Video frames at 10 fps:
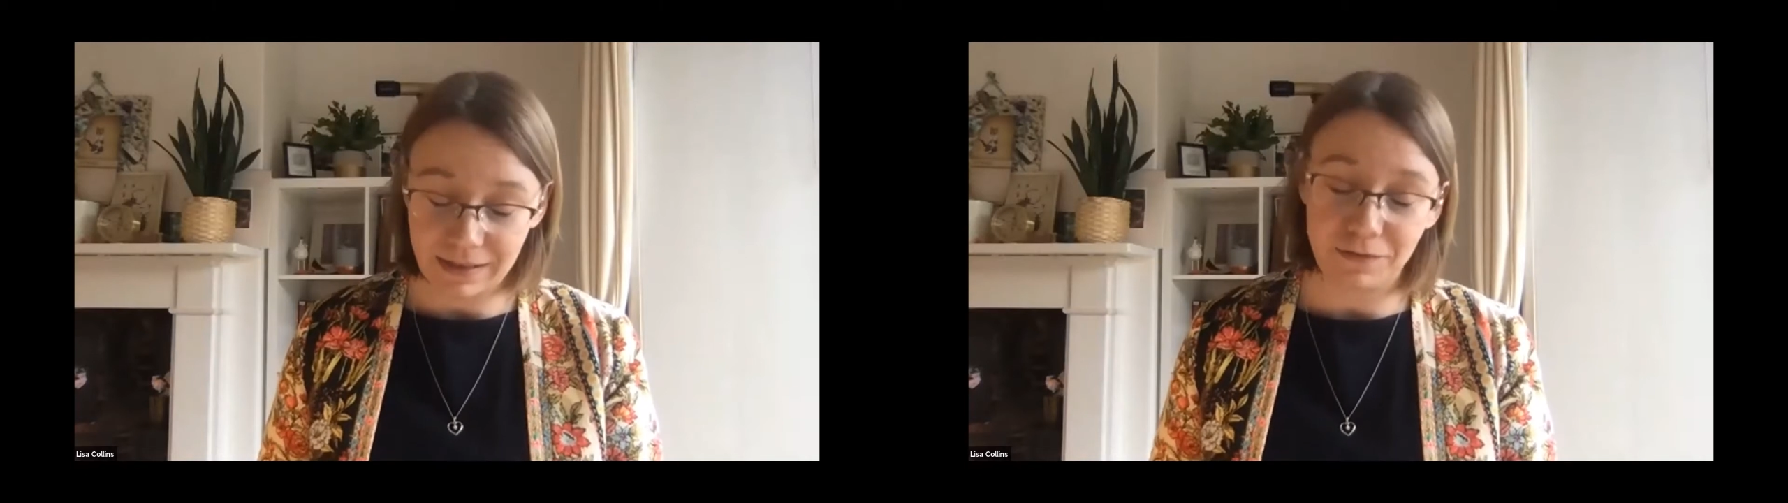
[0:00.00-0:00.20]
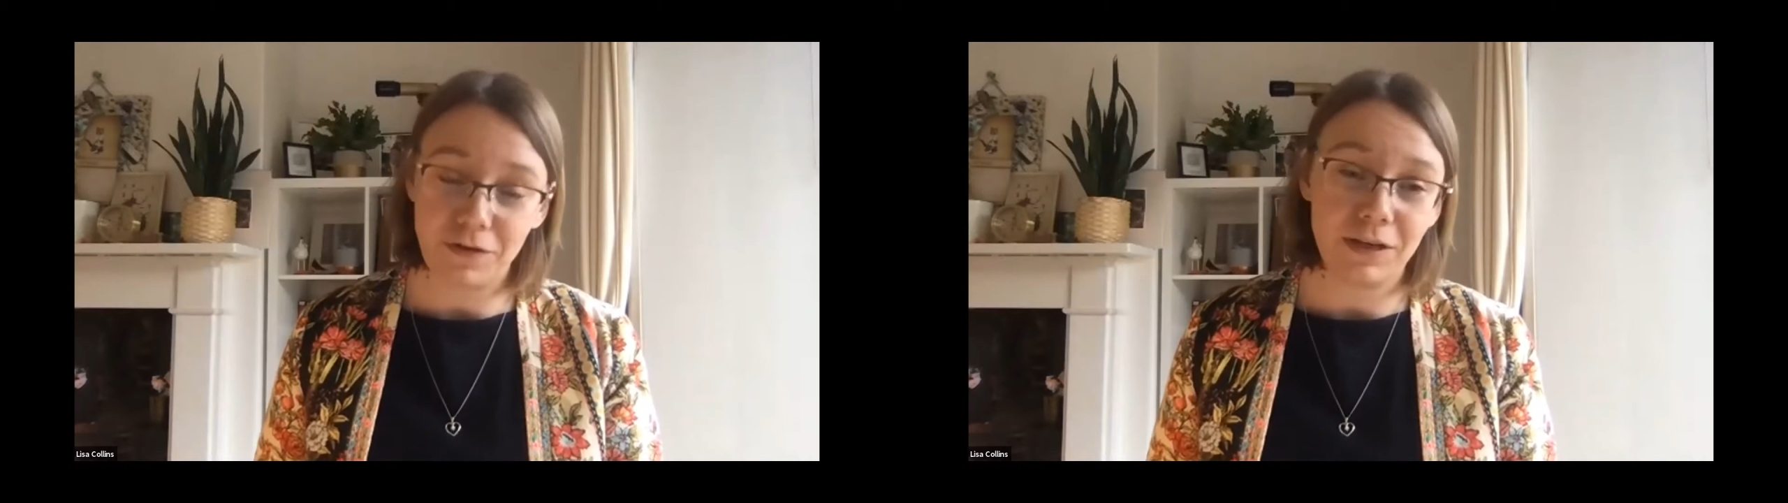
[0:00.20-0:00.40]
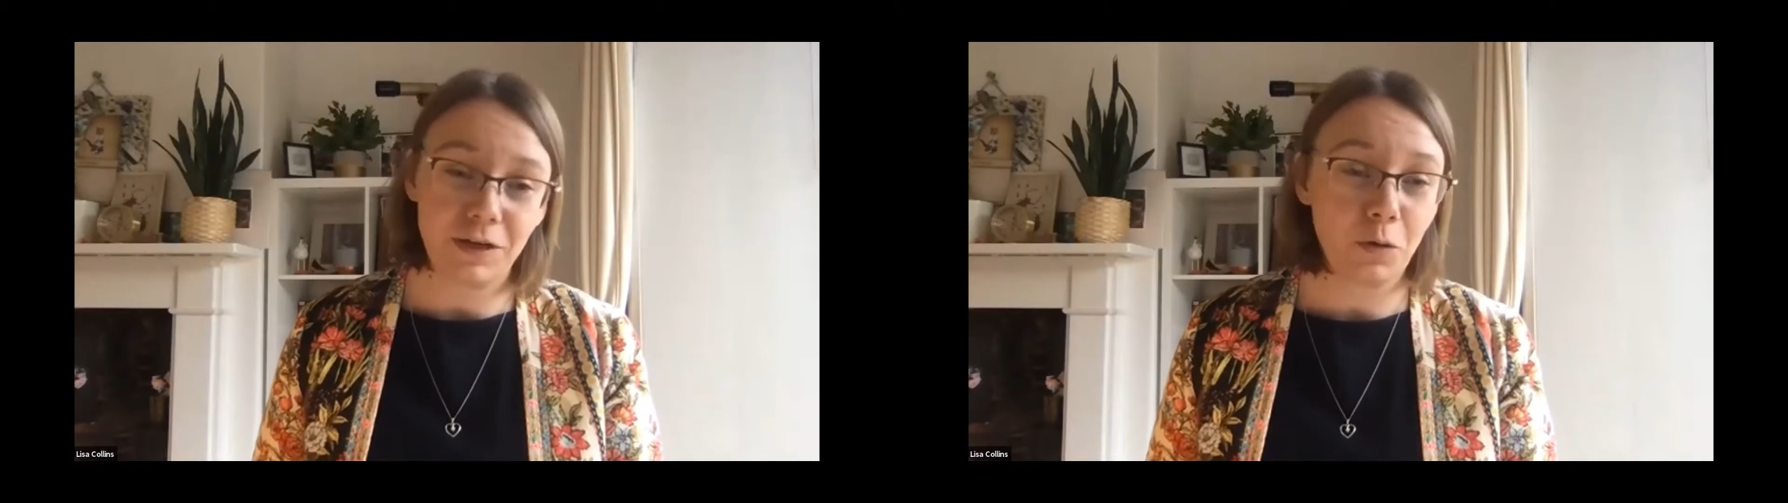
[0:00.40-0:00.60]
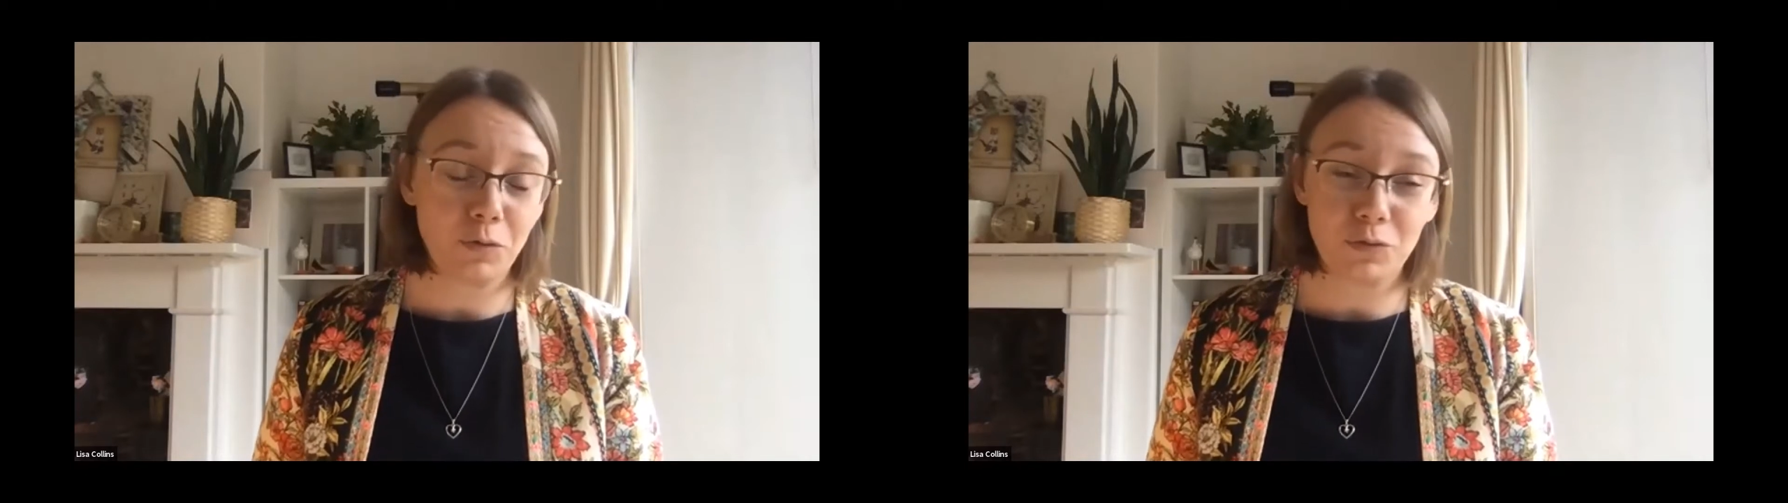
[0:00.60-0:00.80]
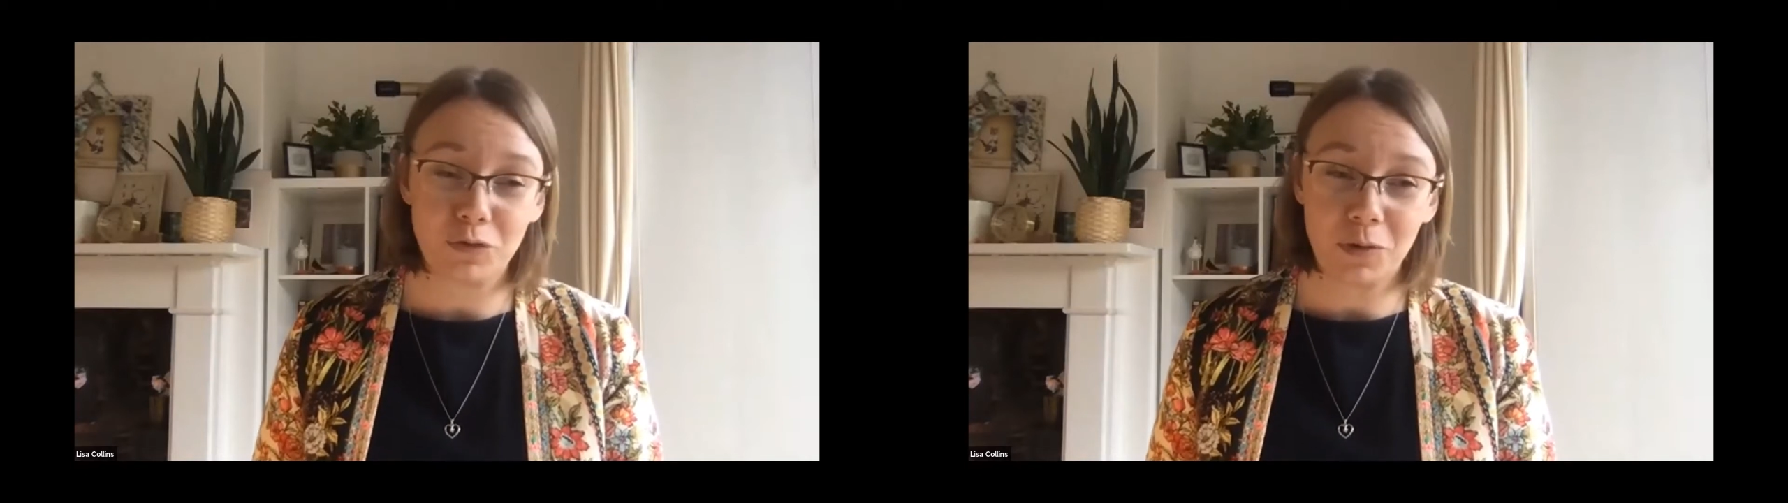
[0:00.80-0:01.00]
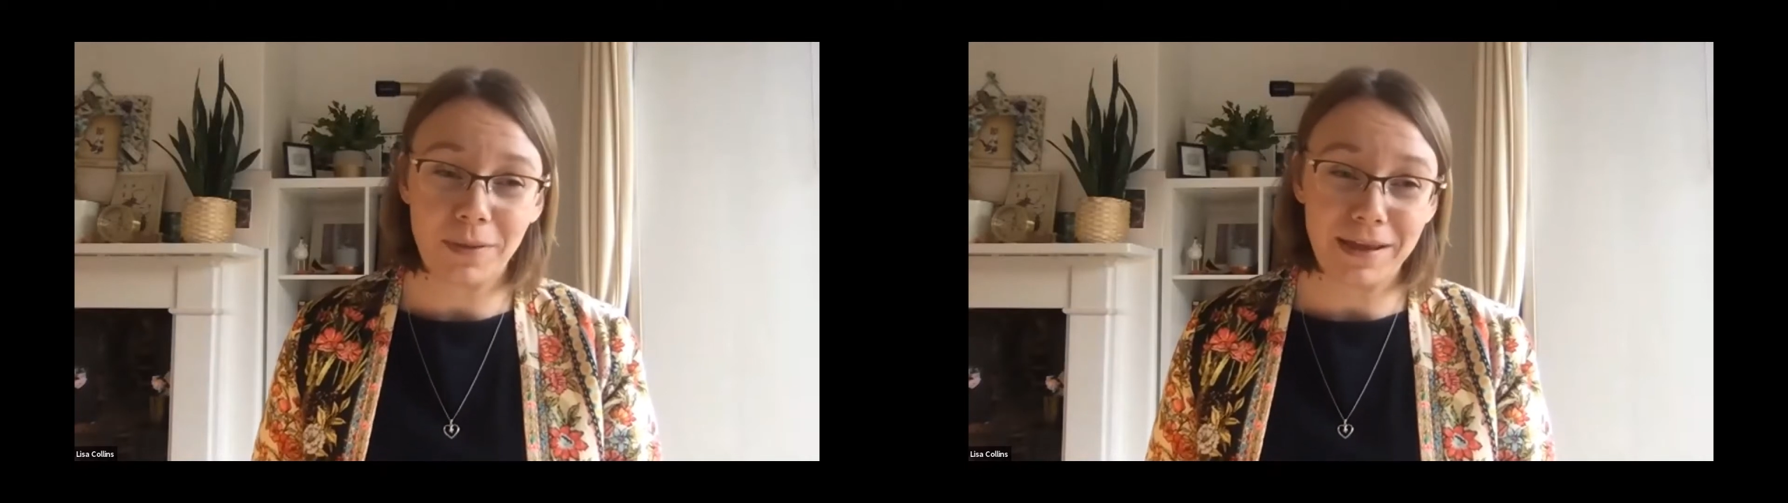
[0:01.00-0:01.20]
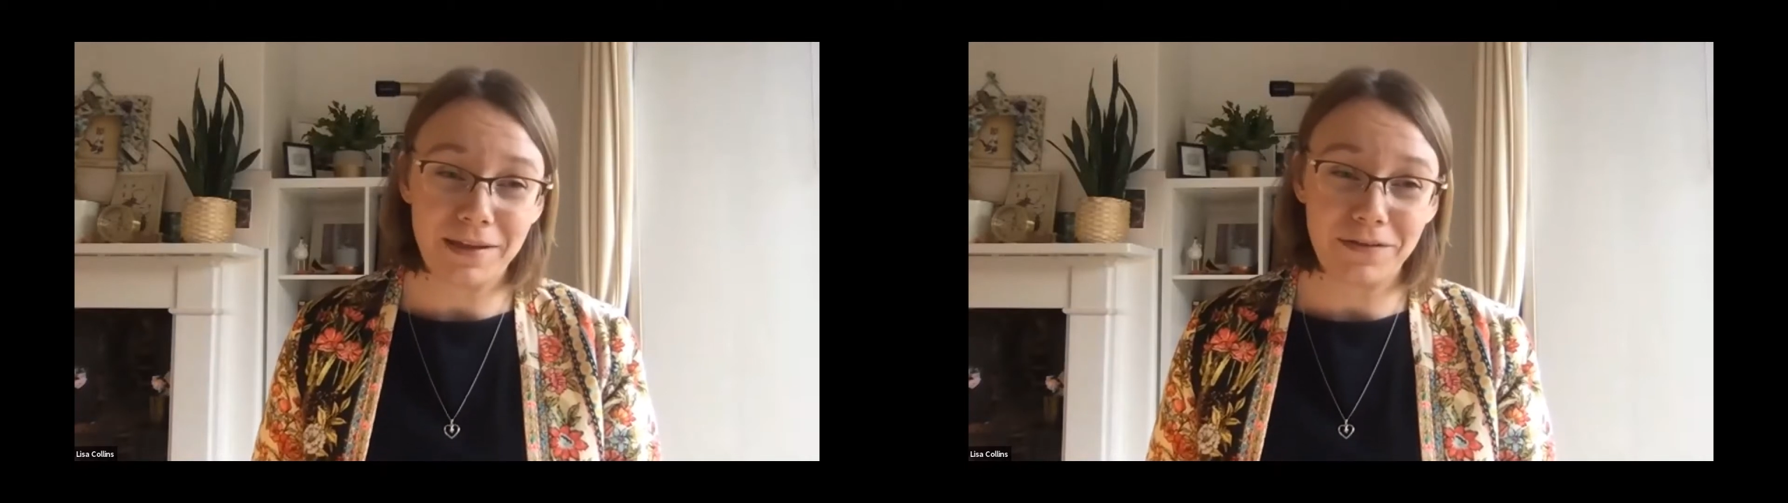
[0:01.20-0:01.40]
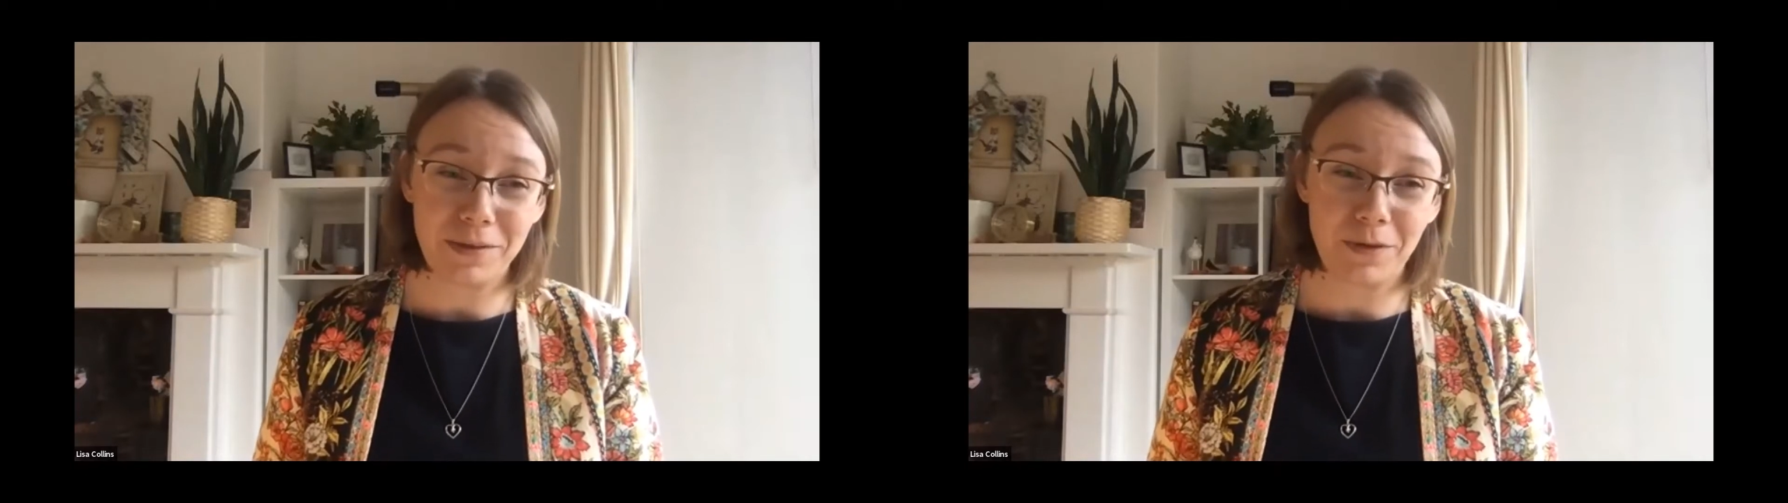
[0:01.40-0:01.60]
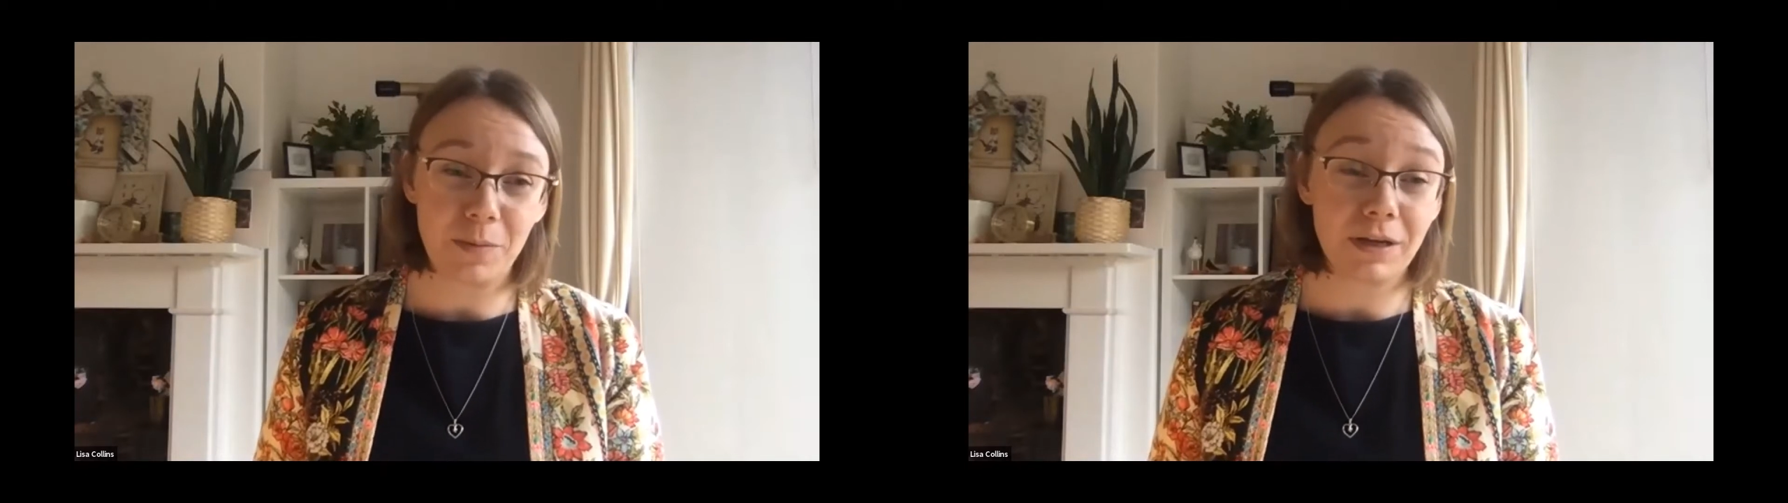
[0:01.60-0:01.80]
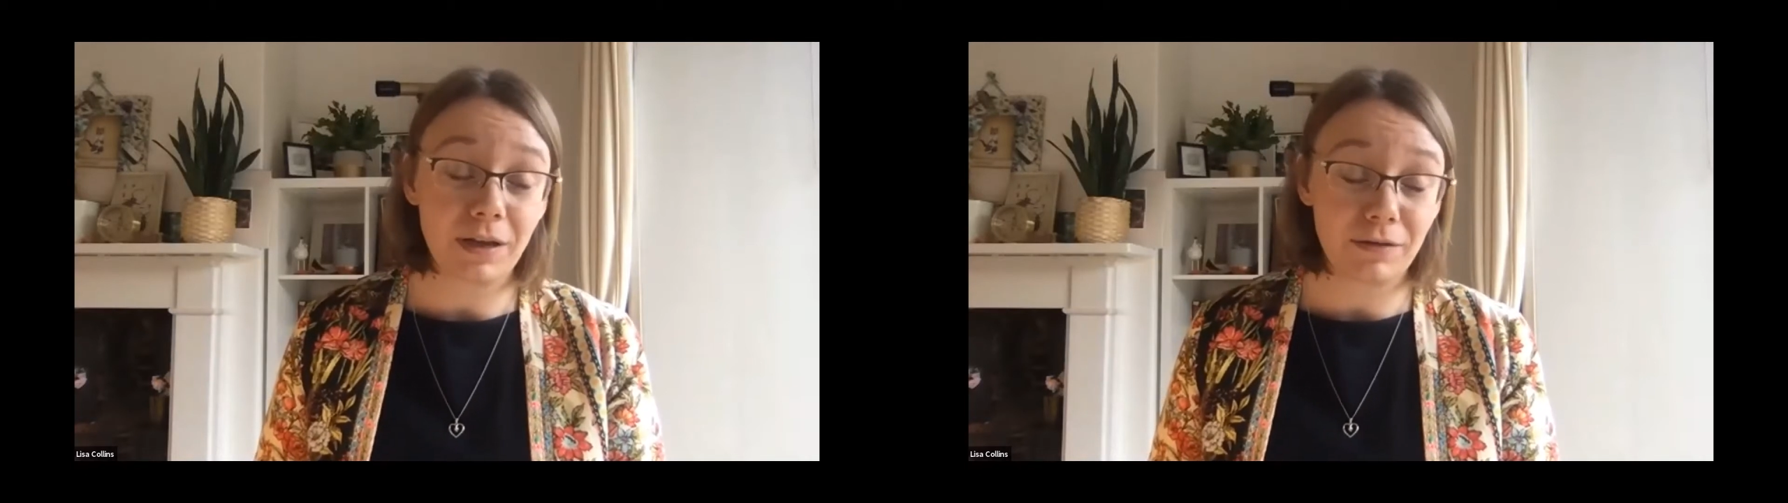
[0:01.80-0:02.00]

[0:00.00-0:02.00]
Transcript: in a very cold room here at the moment,